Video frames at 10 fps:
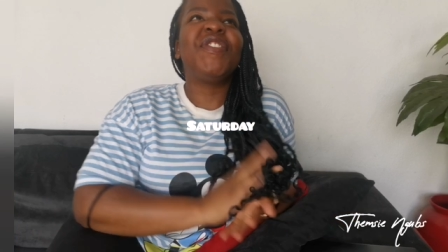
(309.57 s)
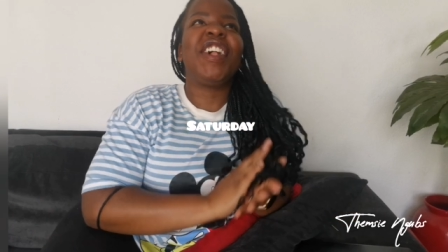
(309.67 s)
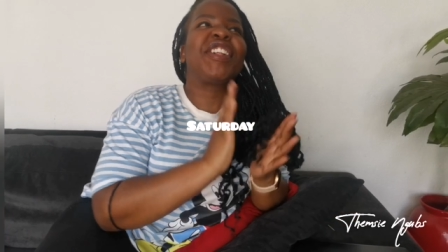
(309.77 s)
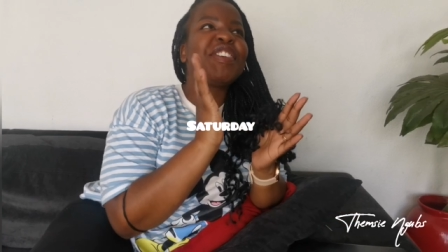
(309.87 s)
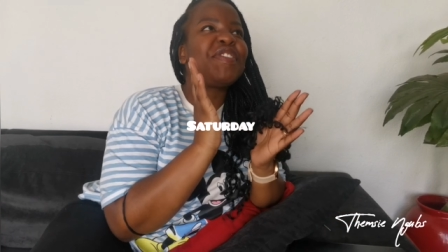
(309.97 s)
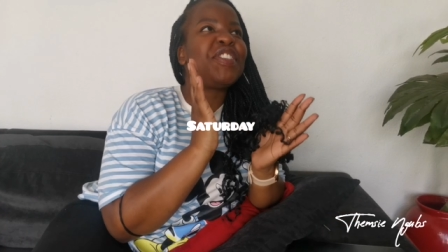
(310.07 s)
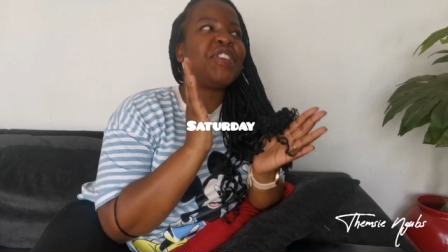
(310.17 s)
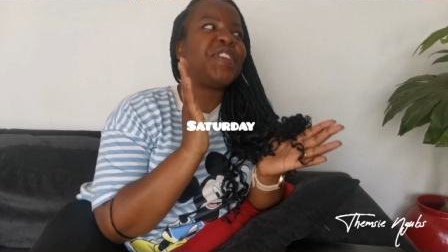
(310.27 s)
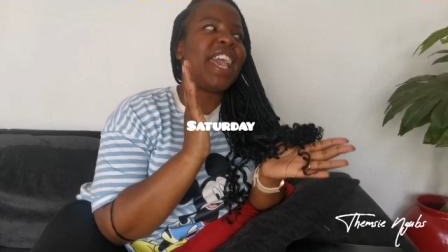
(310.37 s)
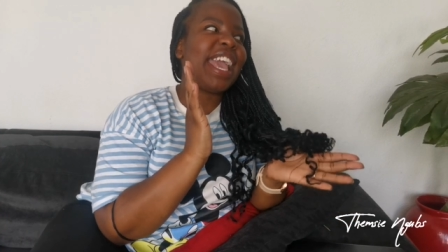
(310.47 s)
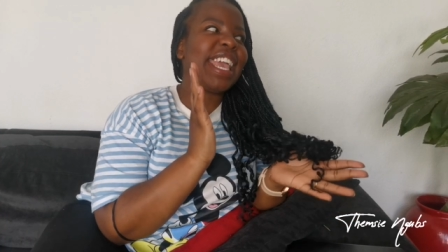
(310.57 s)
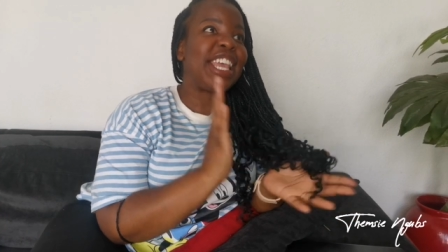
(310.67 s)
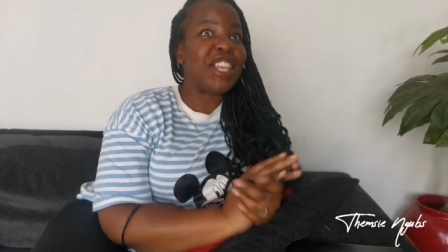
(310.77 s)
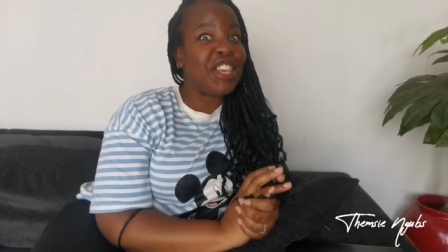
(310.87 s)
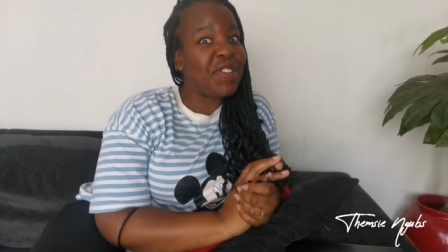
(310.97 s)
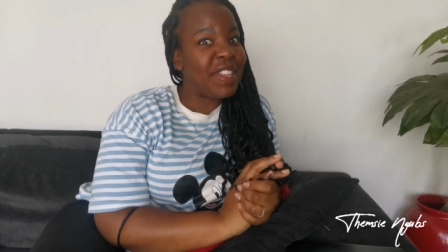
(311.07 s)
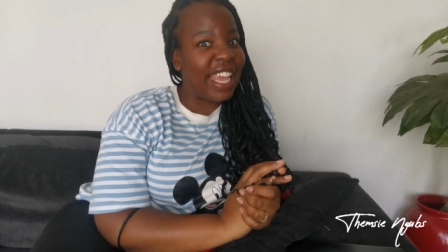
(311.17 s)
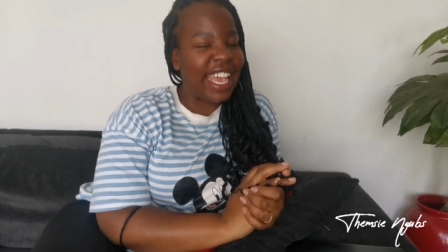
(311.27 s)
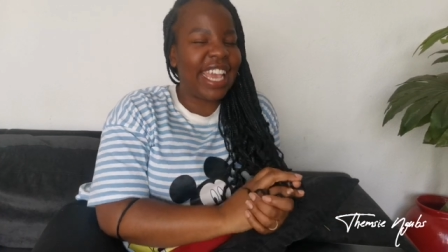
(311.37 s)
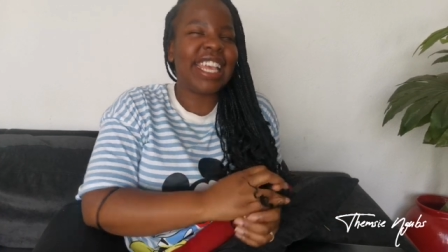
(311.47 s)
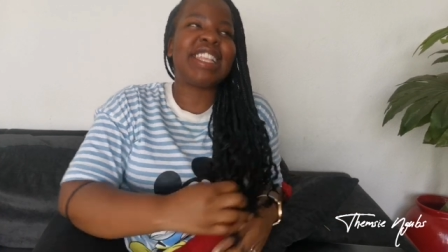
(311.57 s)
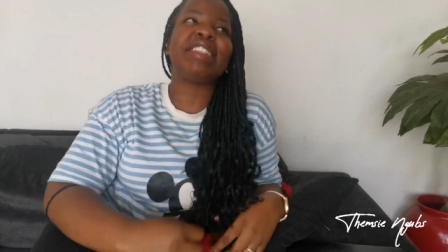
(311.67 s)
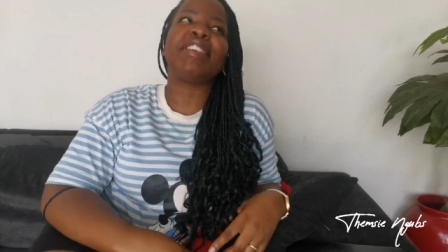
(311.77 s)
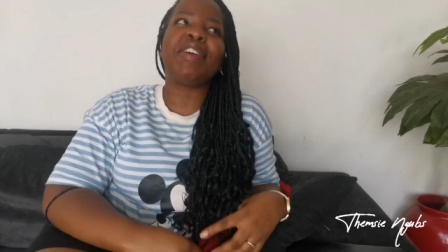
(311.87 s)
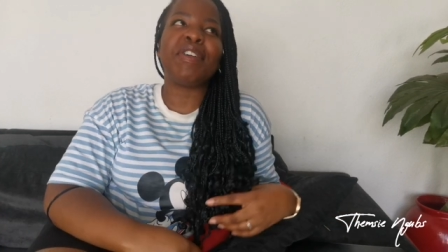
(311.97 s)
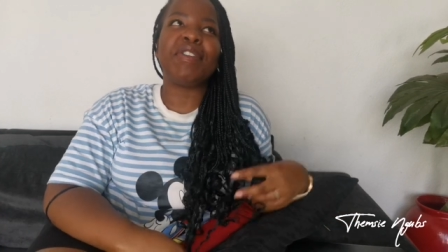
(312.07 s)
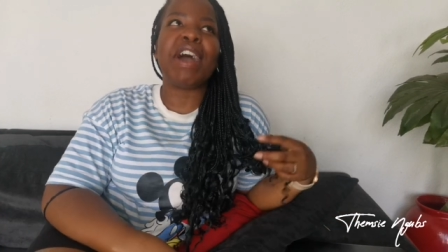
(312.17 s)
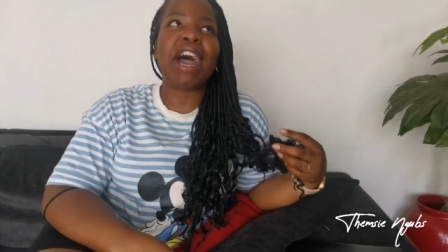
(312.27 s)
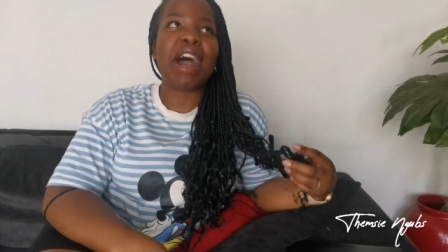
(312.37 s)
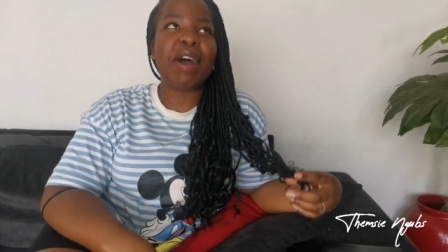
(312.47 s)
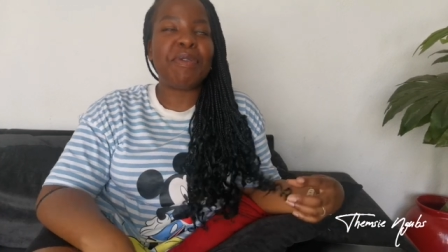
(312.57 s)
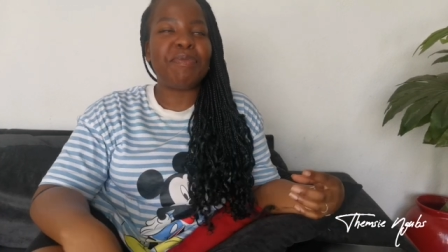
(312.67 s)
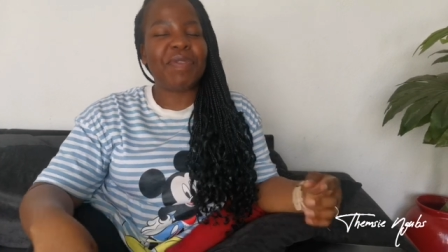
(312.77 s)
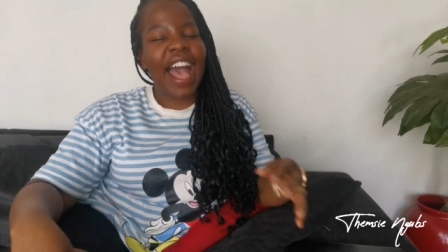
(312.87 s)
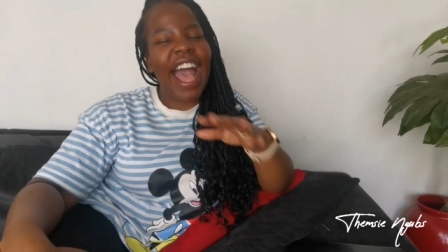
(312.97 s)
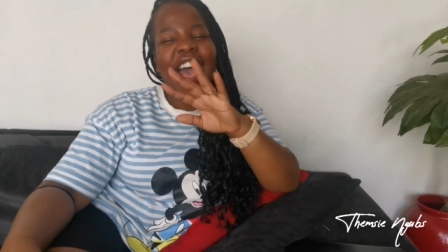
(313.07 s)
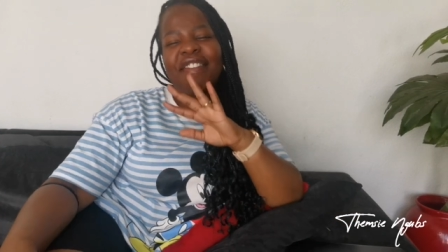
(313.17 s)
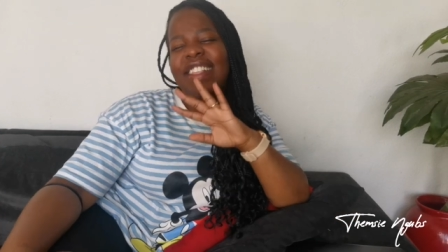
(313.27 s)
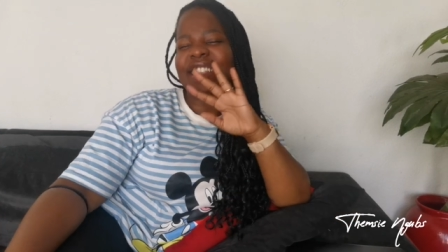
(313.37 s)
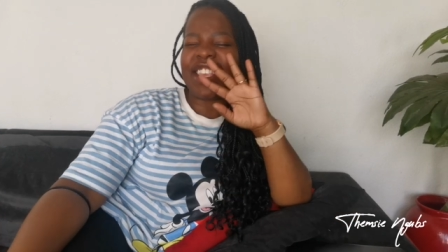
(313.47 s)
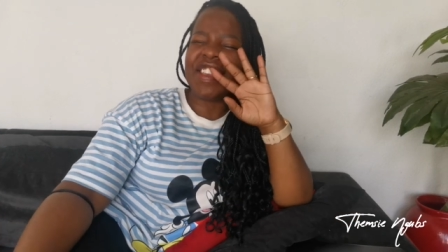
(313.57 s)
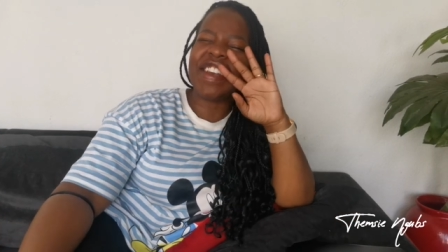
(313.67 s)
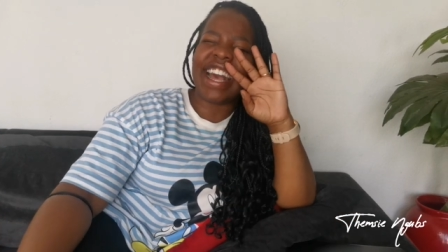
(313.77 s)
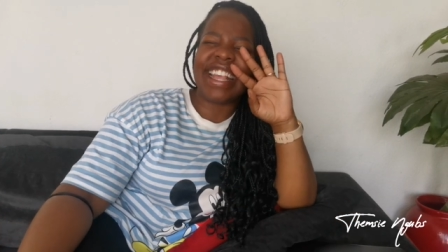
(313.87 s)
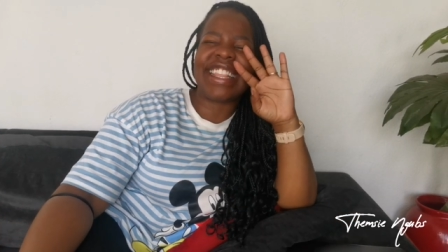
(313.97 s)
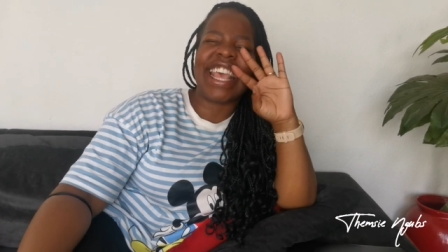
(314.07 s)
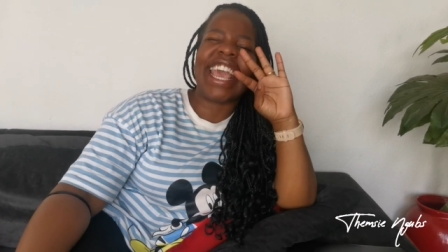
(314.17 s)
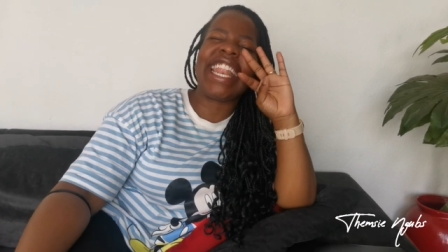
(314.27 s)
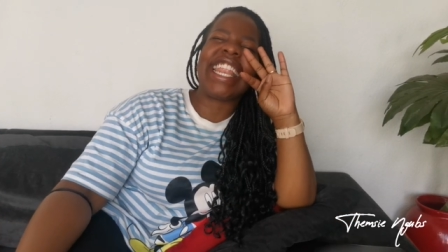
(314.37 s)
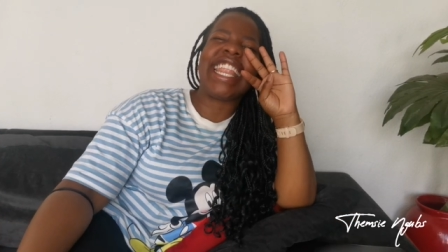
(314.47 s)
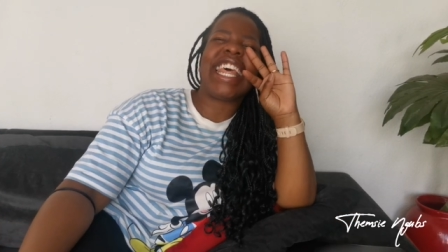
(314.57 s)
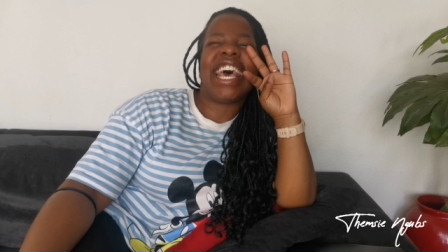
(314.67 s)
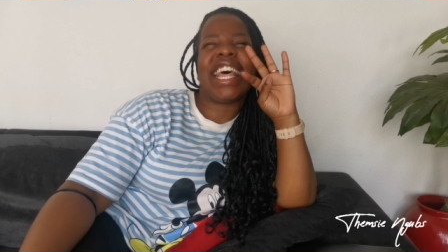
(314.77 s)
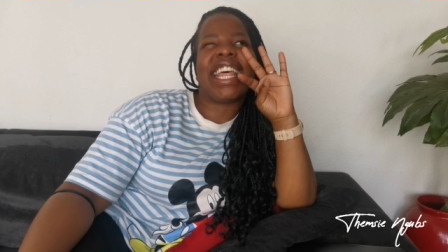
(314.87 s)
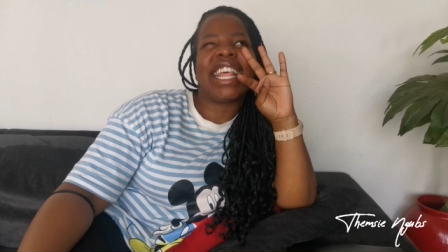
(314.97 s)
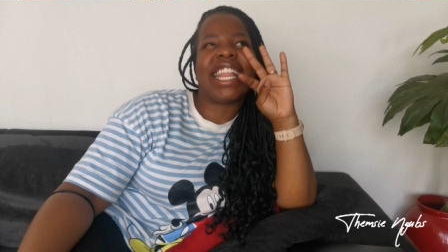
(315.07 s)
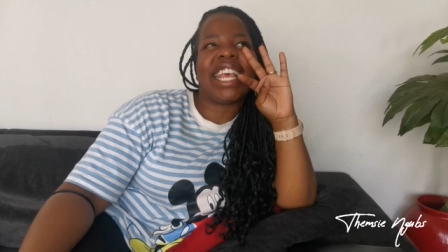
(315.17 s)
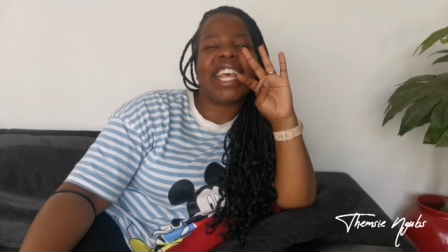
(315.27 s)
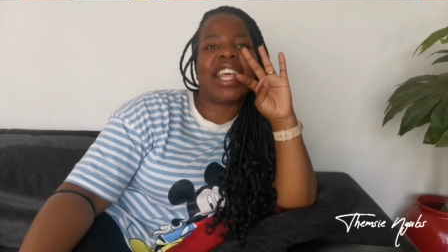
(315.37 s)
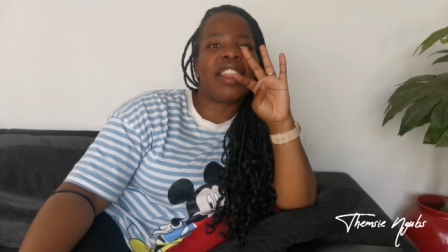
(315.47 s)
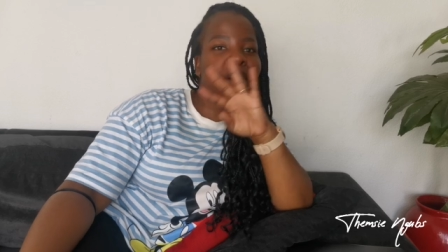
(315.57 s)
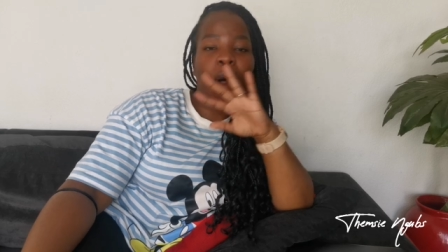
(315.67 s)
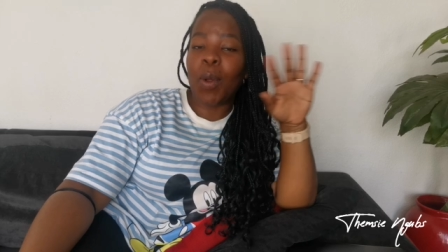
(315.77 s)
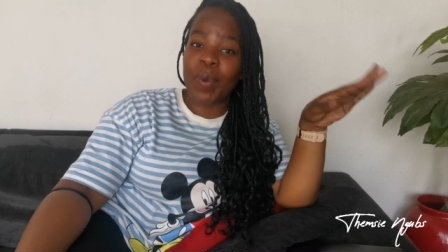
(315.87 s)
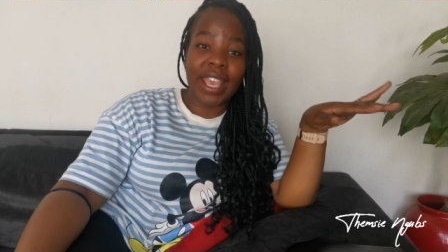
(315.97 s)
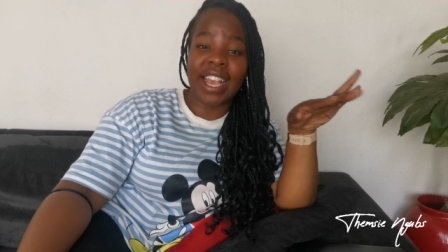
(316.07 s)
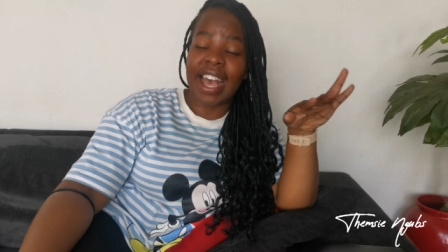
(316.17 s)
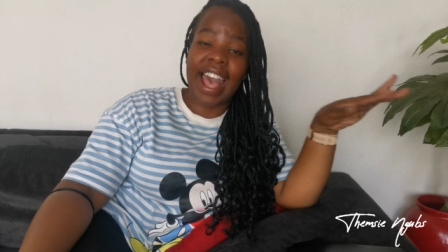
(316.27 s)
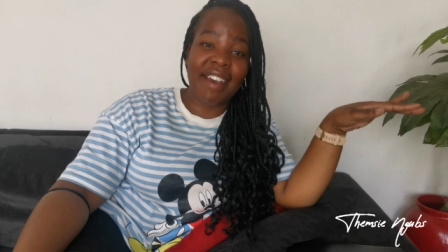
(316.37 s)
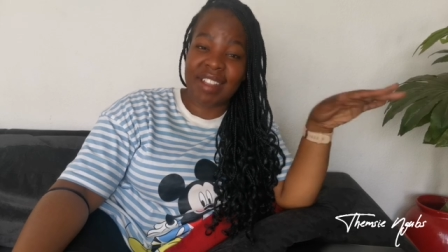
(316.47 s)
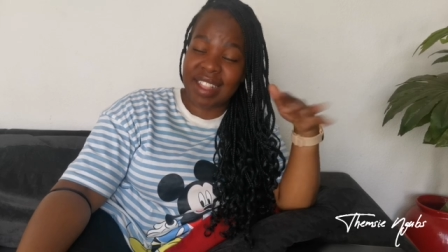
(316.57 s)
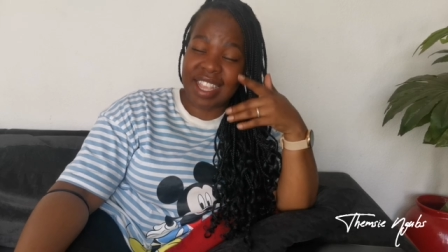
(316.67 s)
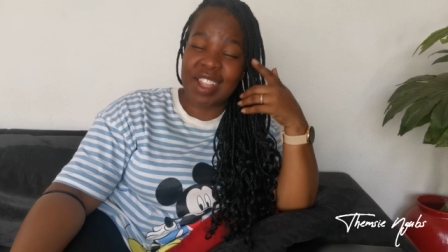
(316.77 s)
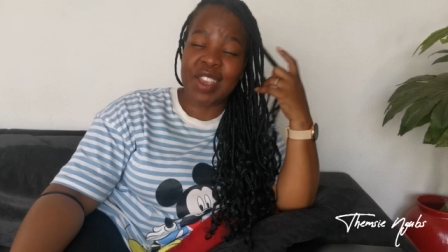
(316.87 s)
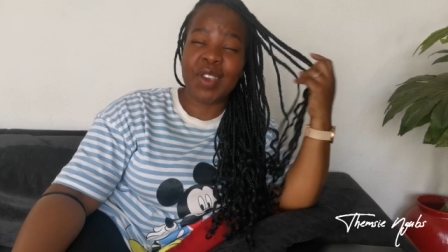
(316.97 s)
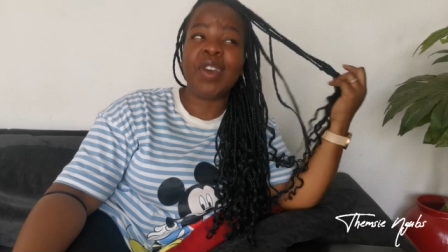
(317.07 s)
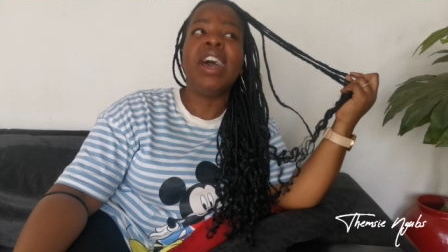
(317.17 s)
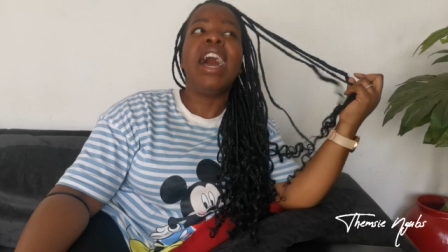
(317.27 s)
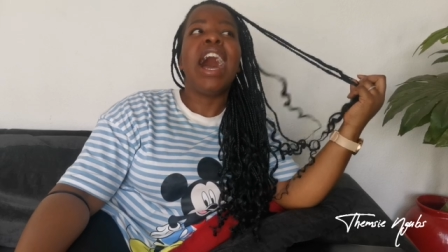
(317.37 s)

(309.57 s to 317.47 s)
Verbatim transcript: welcome to a new day so um i haven't seen you guys in the whole week I haven't seen you.